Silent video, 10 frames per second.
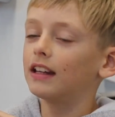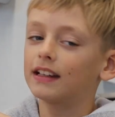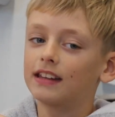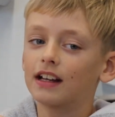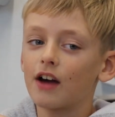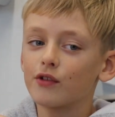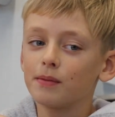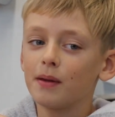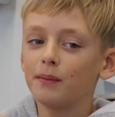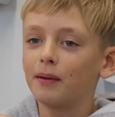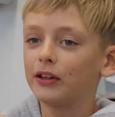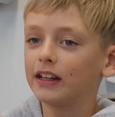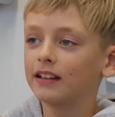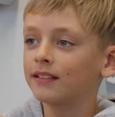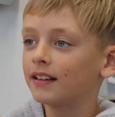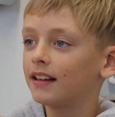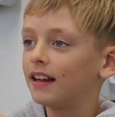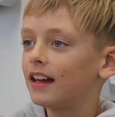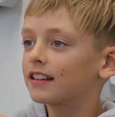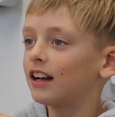they think are polygons.
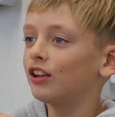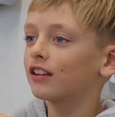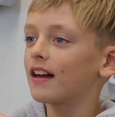Most of the boys